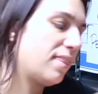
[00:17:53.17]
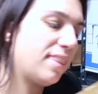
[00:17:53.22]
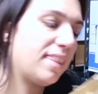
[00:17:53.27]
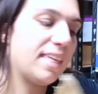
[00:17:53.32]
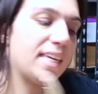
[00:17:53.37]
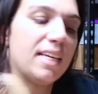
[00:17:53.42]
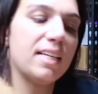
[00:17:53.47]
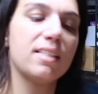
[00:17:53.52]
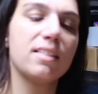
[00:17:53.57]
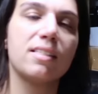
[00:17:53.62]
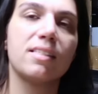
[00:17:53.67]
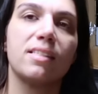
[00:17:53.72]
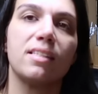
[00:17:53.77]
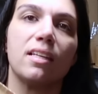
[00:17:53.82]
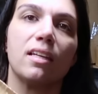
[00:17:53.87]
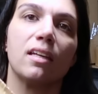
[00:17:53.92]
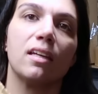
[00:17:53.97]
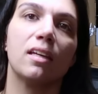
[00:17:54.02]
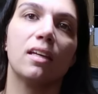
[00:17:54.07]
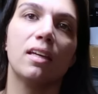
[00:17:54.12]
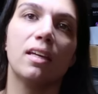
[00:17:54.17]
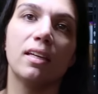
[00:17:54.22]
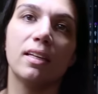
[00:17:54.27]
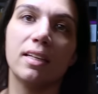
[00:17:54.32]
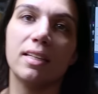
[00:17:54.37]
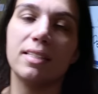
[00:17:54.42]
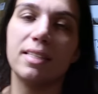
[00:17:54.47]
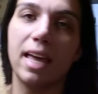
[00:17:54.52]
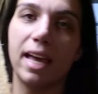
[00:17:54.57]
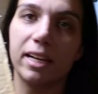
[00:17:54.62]
This
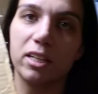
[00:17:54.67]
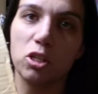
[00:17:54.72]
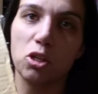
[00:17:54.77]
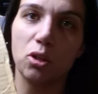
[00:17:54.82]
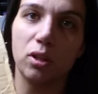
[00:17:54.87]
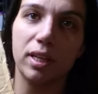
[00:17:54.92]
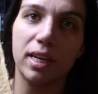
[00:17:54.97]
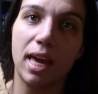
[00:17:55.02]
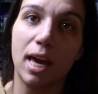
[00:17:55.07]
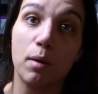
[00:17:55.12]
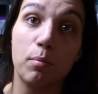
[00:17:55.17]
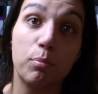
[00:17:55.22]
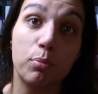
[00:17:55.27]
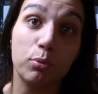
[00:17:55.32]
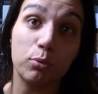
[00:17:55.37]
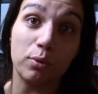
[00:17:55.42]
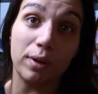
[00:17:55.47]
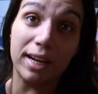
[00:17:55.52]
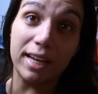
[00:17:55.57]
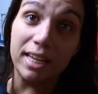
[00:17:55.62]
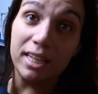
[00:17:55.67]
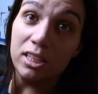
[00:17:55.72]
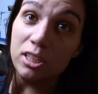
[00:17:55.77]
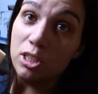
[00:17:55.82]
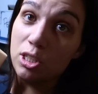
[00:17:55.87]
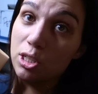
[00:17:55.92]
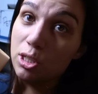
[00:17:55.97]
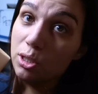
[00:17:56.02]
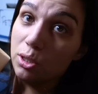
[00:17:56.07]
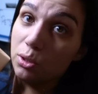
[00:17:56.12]
is actually a
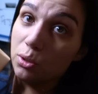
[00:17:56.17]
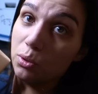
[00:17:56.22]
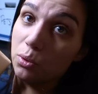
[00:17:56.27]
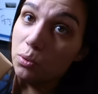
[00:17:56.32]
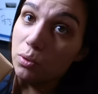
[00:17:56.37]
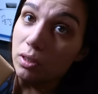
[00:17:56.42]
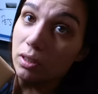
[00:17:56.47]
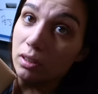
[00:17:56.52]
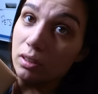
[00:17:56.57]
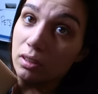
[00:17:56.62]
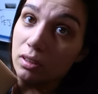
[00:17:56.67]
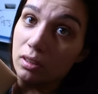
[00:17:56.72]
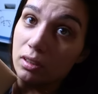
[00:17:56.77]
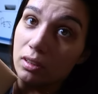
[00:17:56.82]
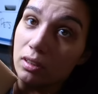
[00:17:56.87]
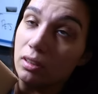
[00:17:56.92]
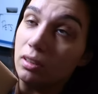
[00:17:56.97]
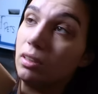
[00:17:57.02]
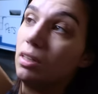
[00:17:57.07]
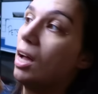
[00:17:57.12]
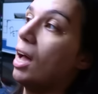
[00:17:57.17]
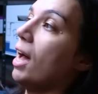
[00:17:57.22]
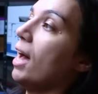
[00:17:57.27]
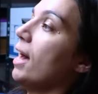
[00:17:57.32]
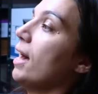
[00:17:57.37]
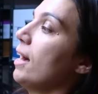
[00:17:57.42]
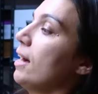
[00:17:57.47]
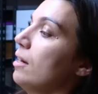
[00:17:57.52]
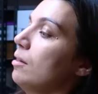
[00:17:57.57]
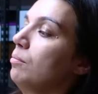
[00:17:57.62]
brand new
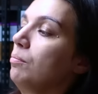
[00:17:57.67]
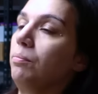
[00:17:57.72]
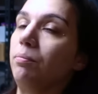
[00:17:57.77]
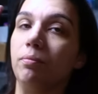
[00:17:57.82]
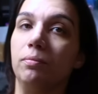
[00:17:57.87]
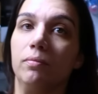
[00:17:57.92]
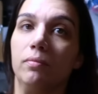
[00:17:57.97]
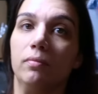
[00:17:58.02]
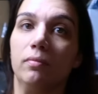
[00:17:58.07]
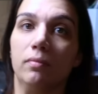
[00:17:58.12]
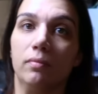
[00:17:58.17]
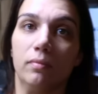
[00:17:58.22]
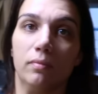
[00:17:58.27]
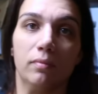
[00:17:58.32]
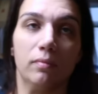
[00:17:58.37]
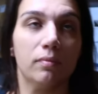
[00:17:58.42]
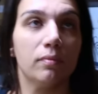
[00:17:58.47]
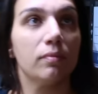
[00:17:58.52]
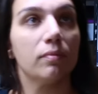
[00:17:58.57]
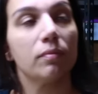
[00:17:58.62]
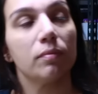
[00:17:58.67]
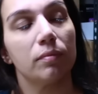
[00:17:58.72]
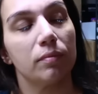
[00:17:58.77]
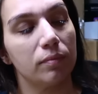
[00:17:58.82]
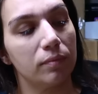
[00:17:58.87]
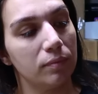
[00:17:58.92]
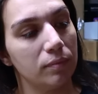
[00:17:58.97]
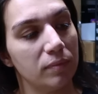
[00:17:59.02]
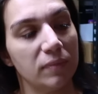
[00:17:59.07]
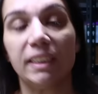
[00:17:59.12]
uh,
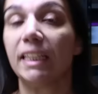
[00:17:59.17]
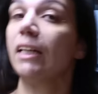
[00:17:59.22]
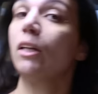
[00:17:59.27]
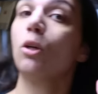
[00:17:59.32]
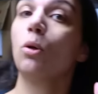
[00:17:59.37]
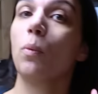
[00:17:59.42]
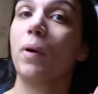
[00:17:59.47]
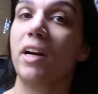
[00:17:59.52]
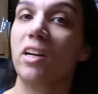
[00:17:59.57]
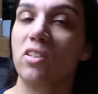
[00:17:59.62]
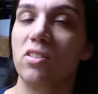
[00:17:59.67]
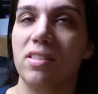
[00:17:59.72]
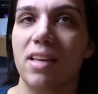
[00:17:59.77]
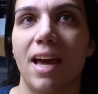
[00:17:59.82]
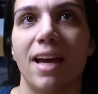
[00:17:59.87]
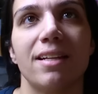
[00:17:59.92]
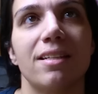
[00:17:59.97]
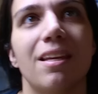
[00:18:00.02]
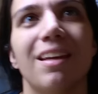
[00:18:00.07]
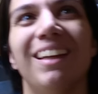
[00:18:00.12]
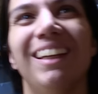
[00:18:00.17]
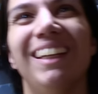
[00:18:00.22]
dinnerware set.